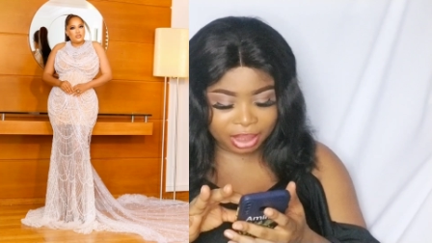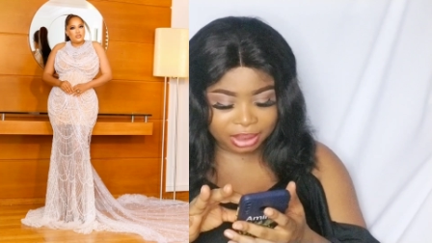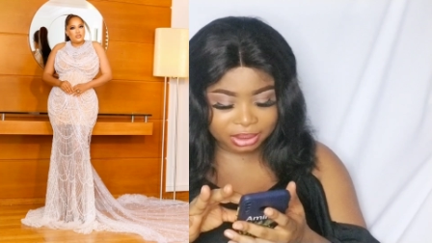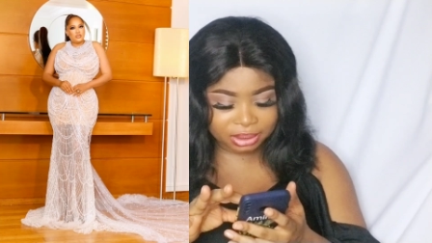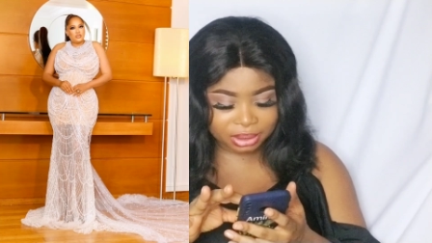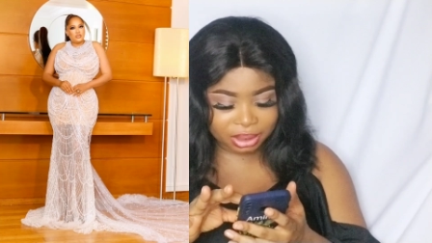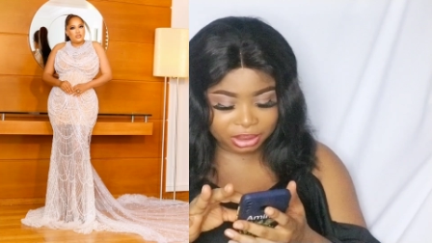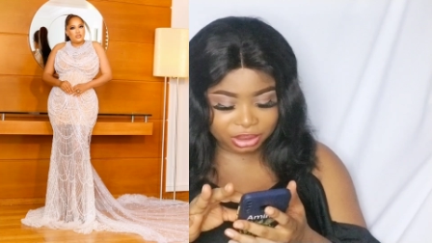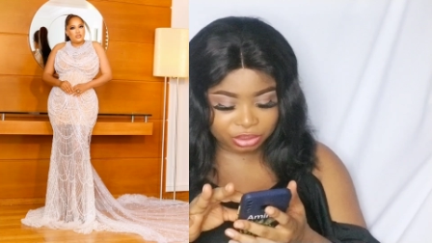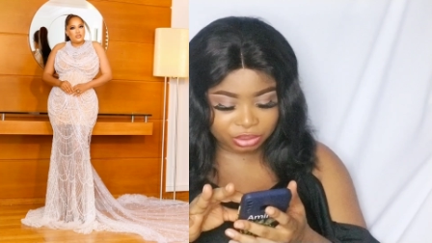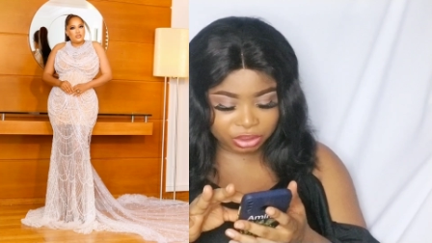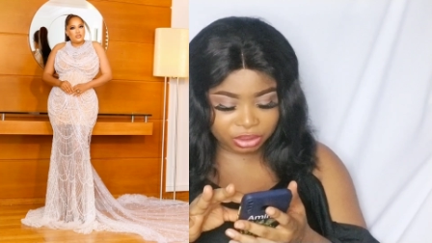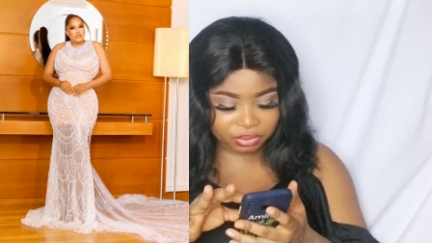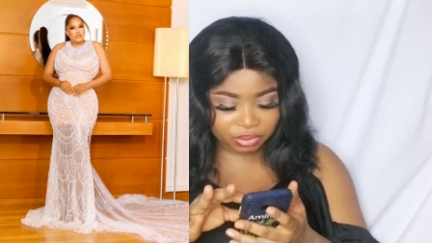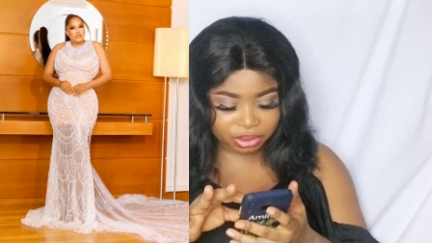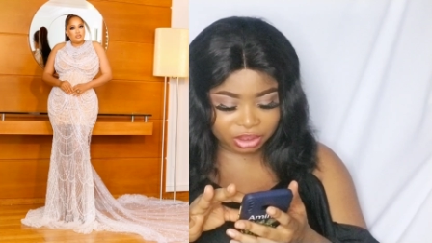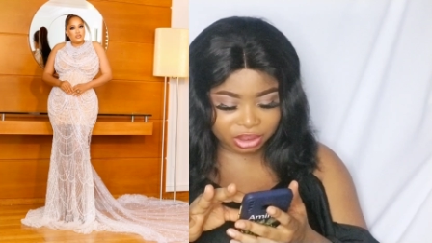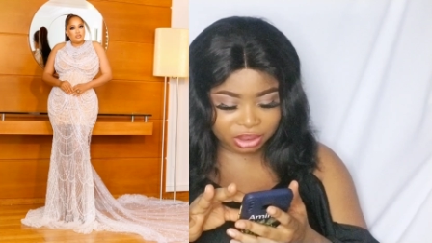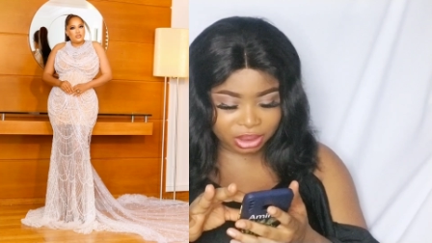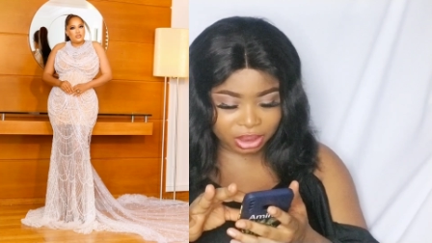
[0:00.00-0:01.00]
accessories
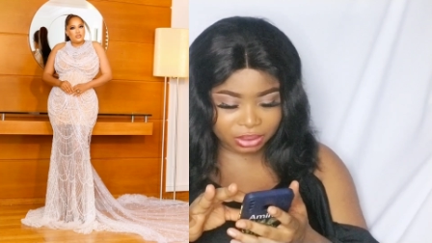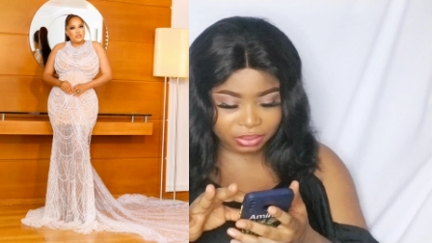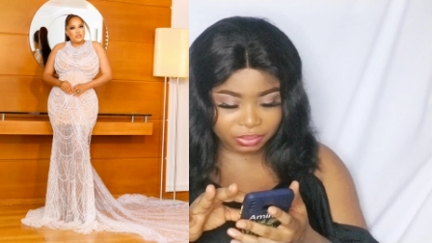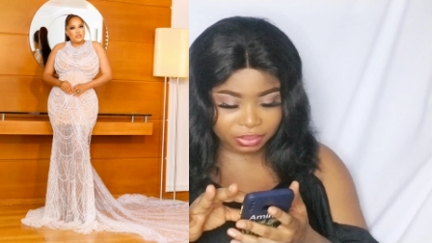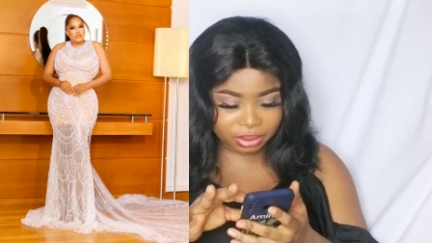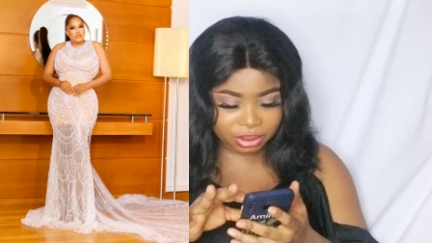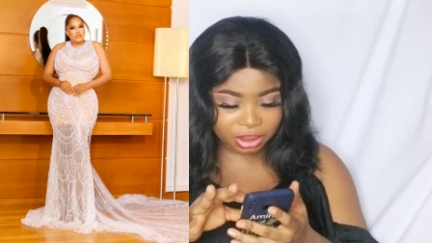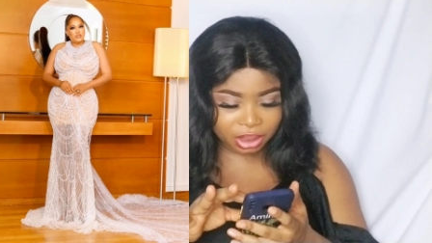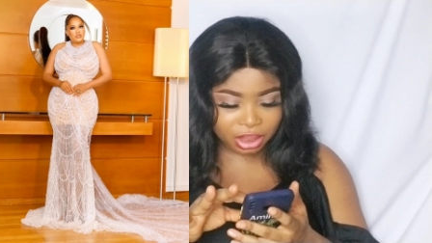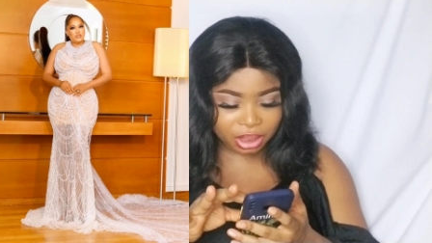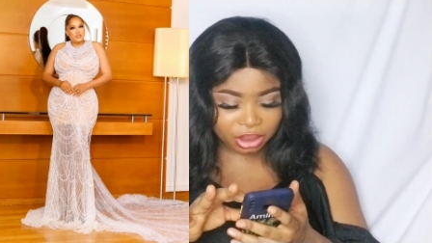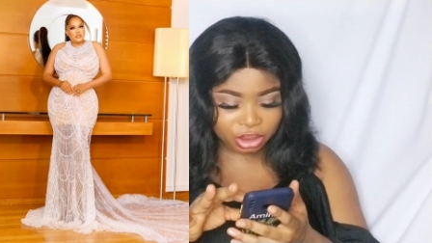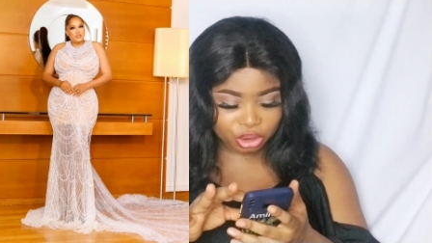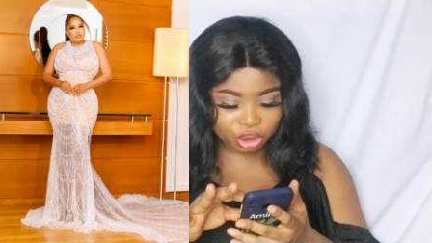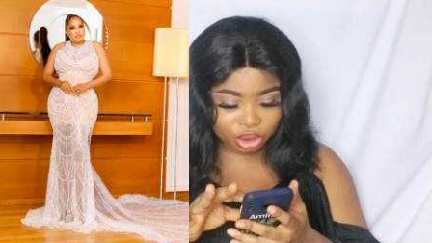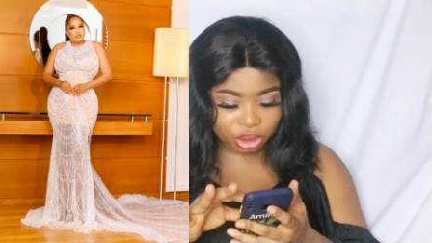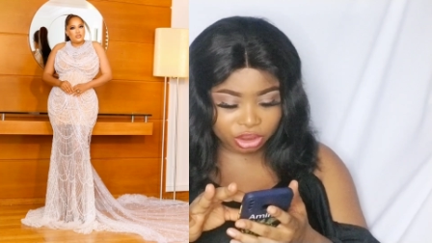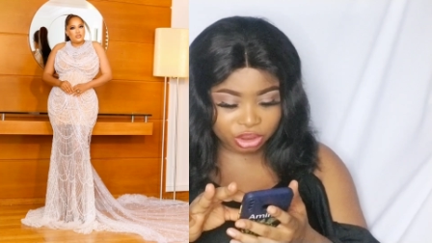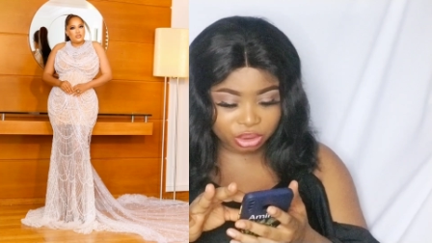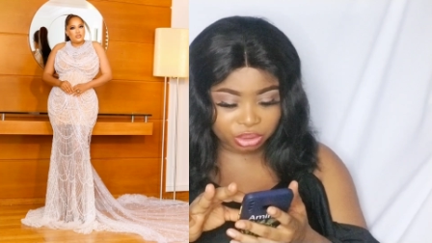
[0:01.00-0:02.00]
for this outfit
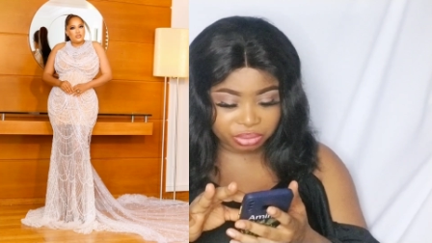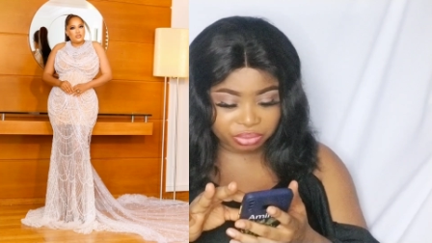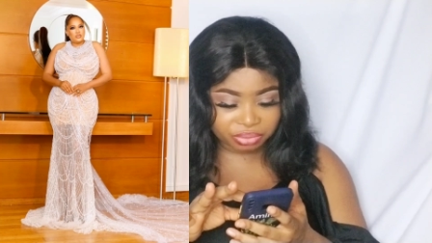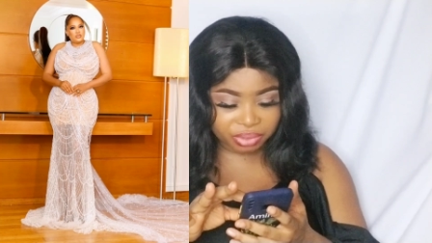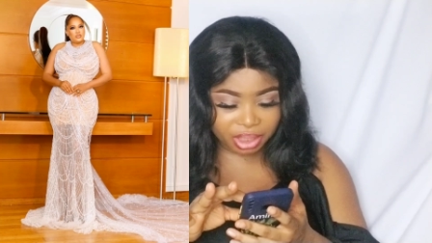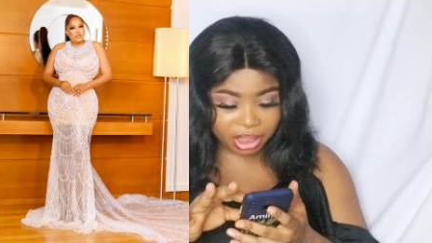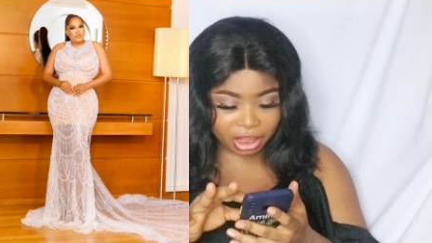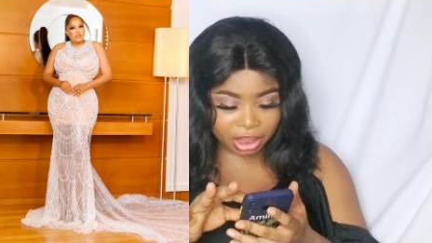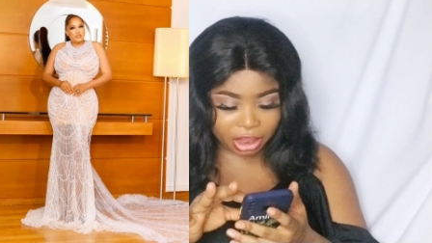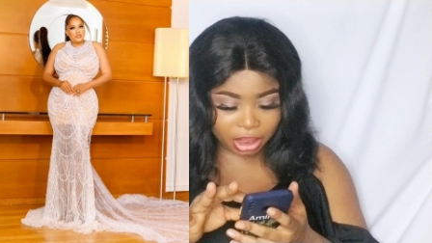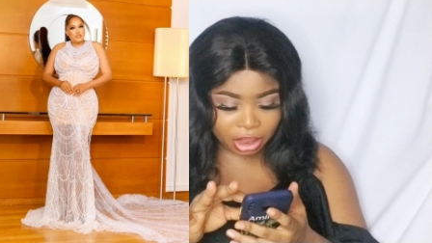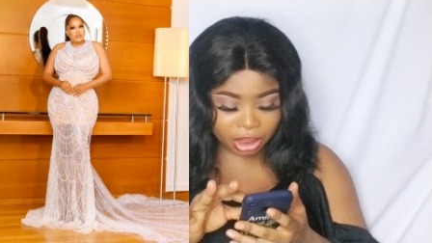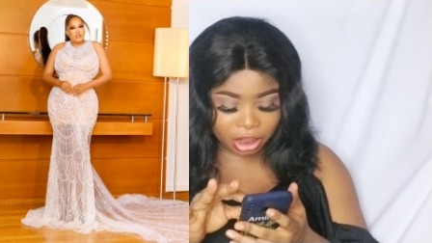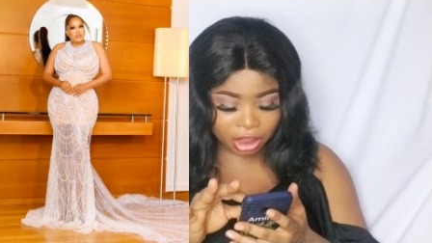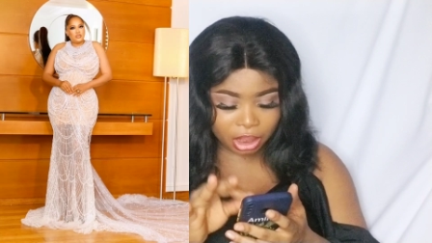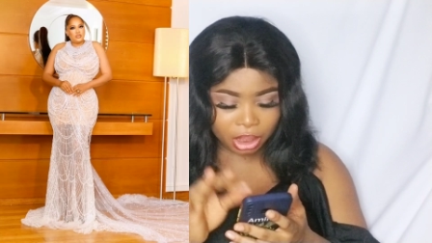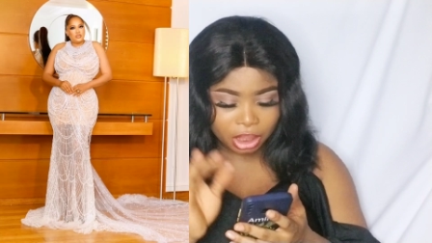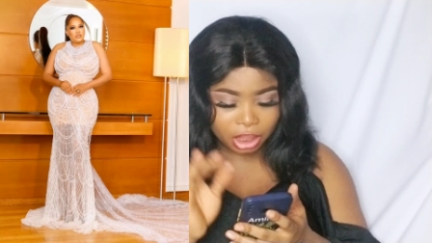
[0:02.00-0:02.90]
mm. just a ring